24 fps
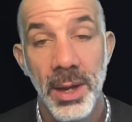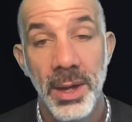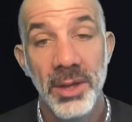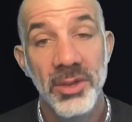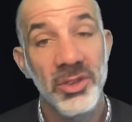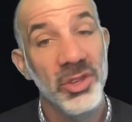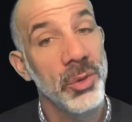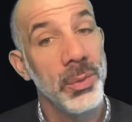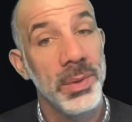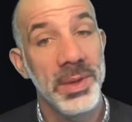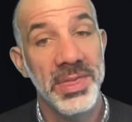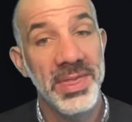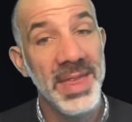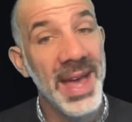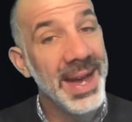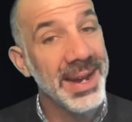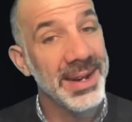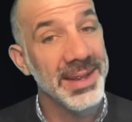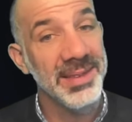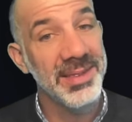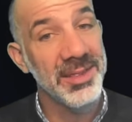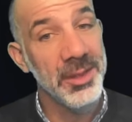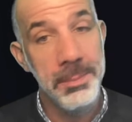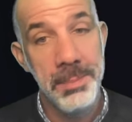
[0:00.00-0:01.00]
So with that
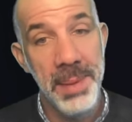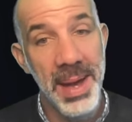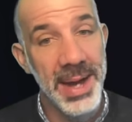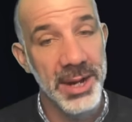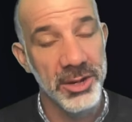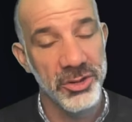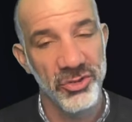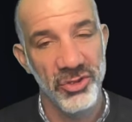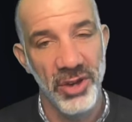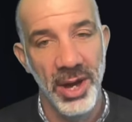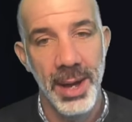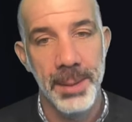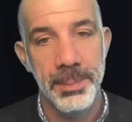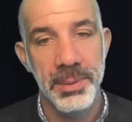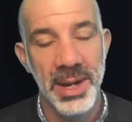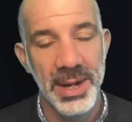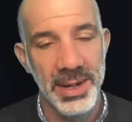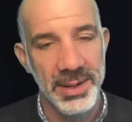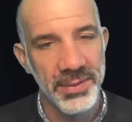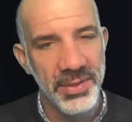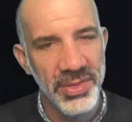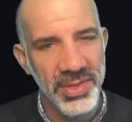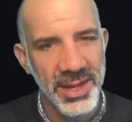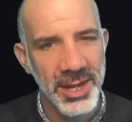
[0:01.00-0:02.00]
as the backdrop, kind
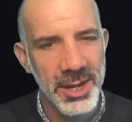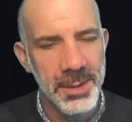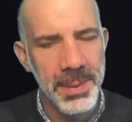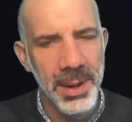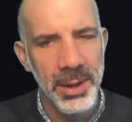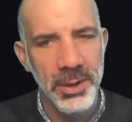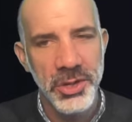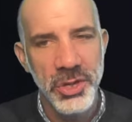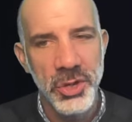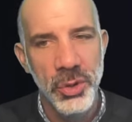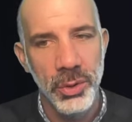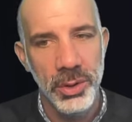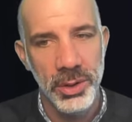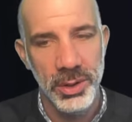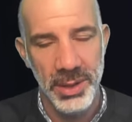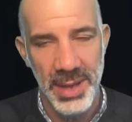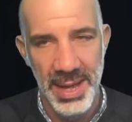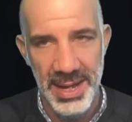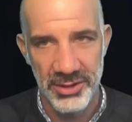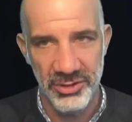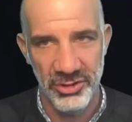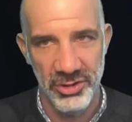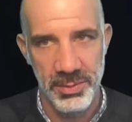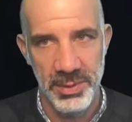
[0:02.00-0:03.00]
of think about your
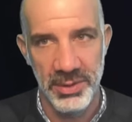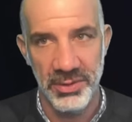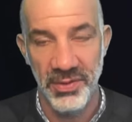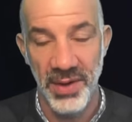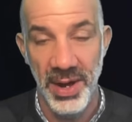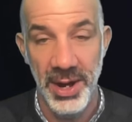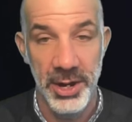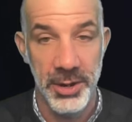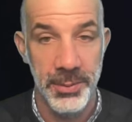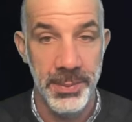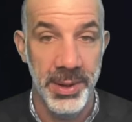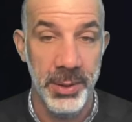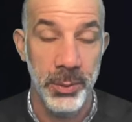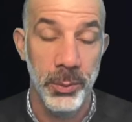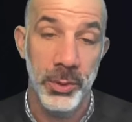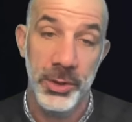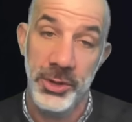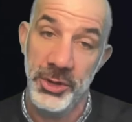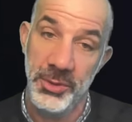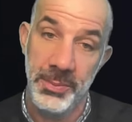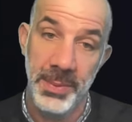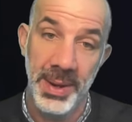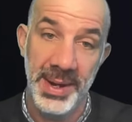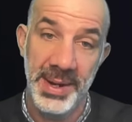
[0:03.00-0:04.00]
classroom environment where
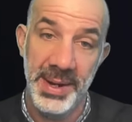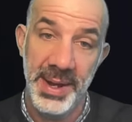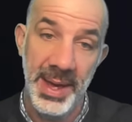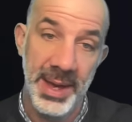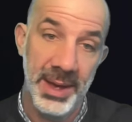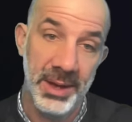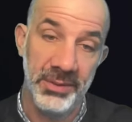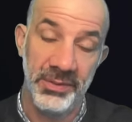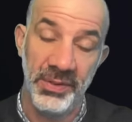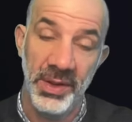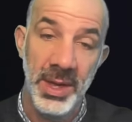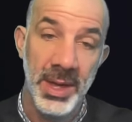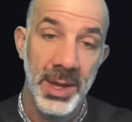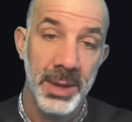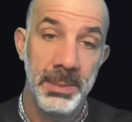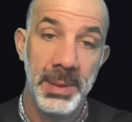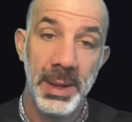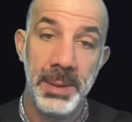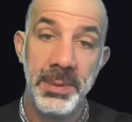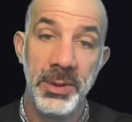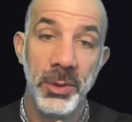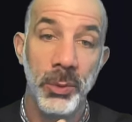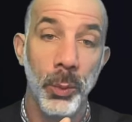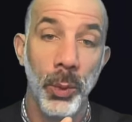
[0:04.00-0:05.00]
you might have
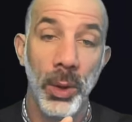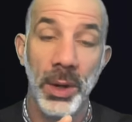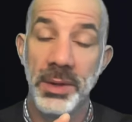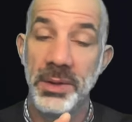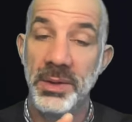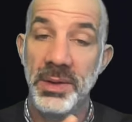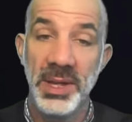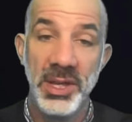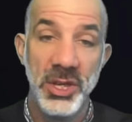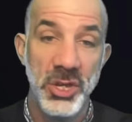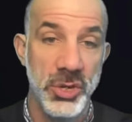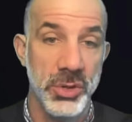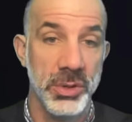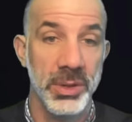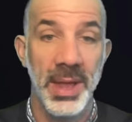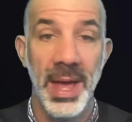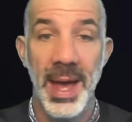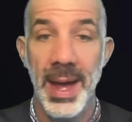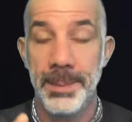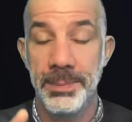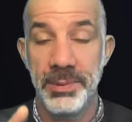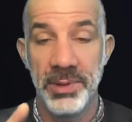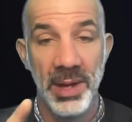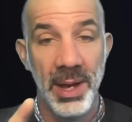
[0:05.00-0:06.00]
maybe one teacher
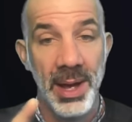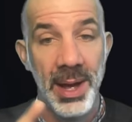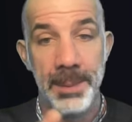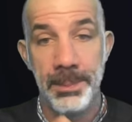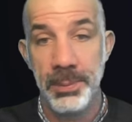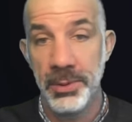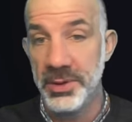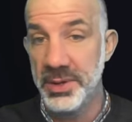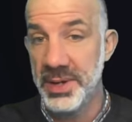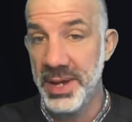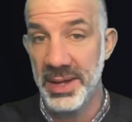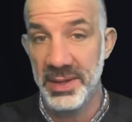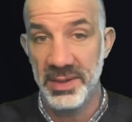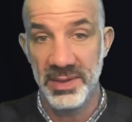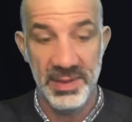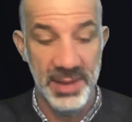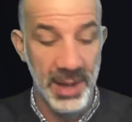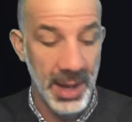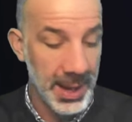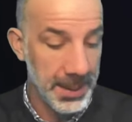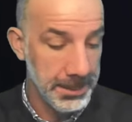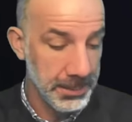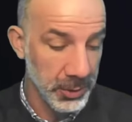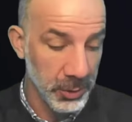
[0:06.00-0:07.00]
laptop or
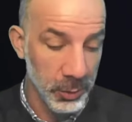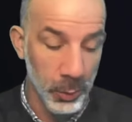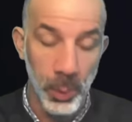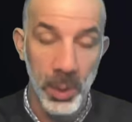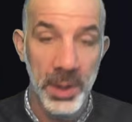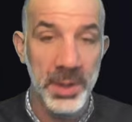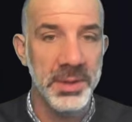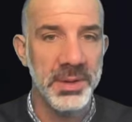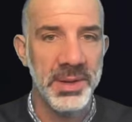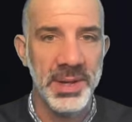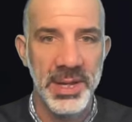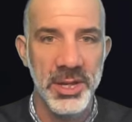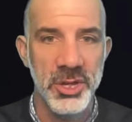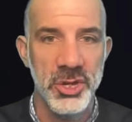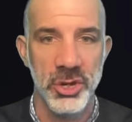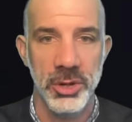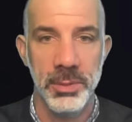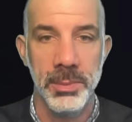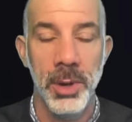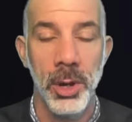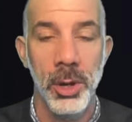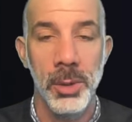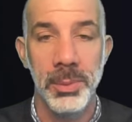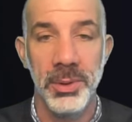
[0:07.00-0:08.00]
desktop or one teacher
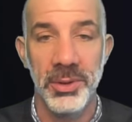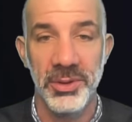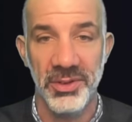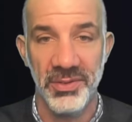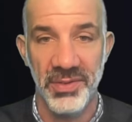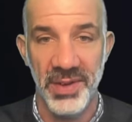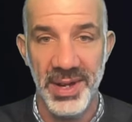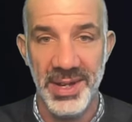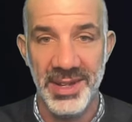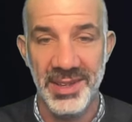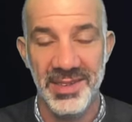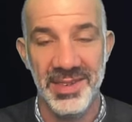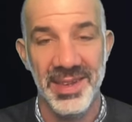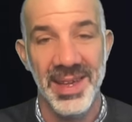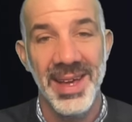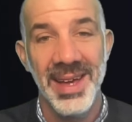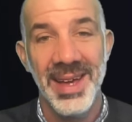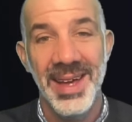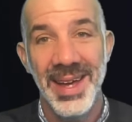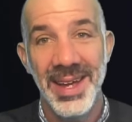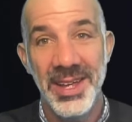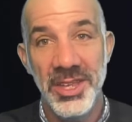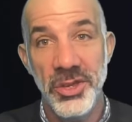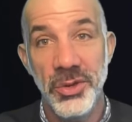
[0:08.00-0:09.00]
mobile device,
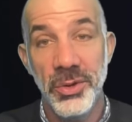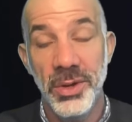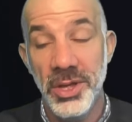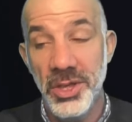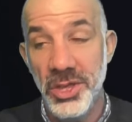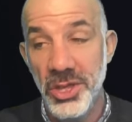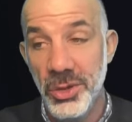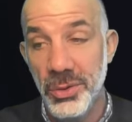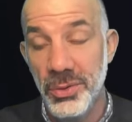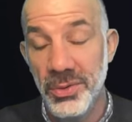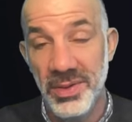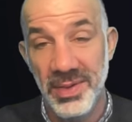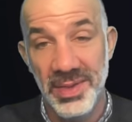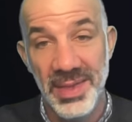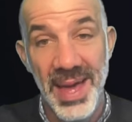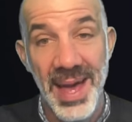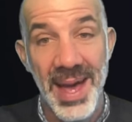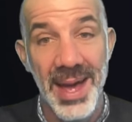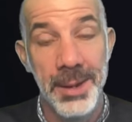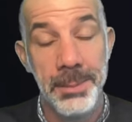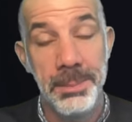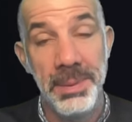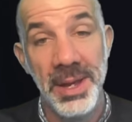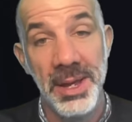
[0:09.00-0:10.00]
and you can use
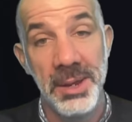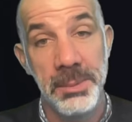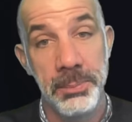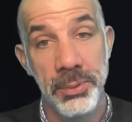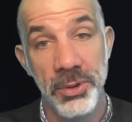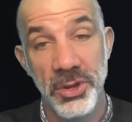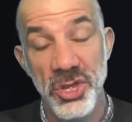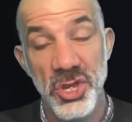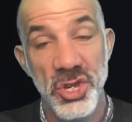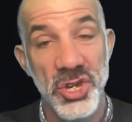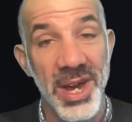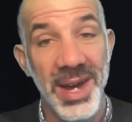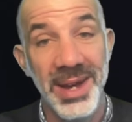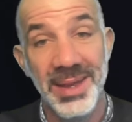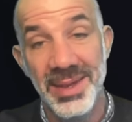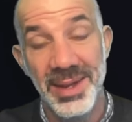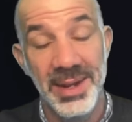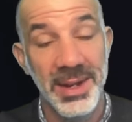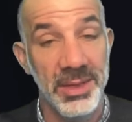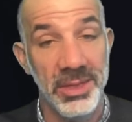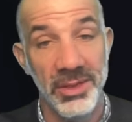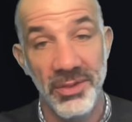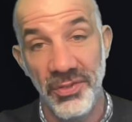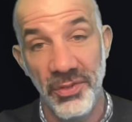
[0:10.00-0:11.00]
that being projected
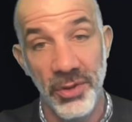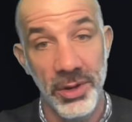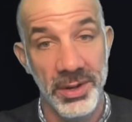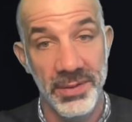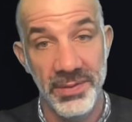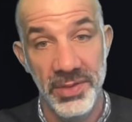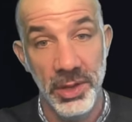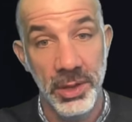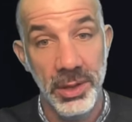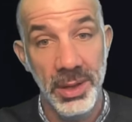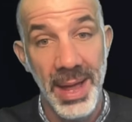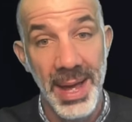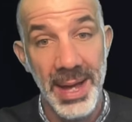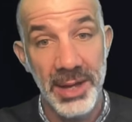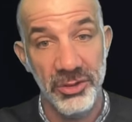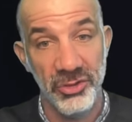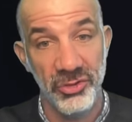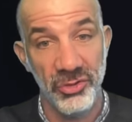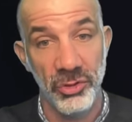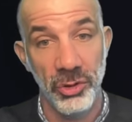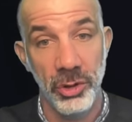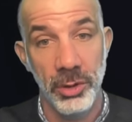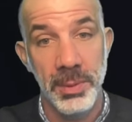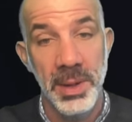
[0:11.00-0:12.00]
in the front of the
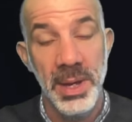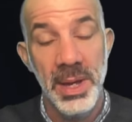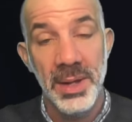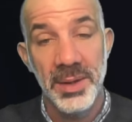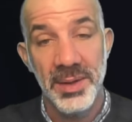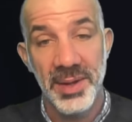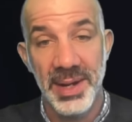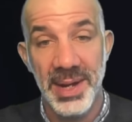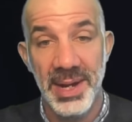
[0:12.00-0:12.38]
classroom to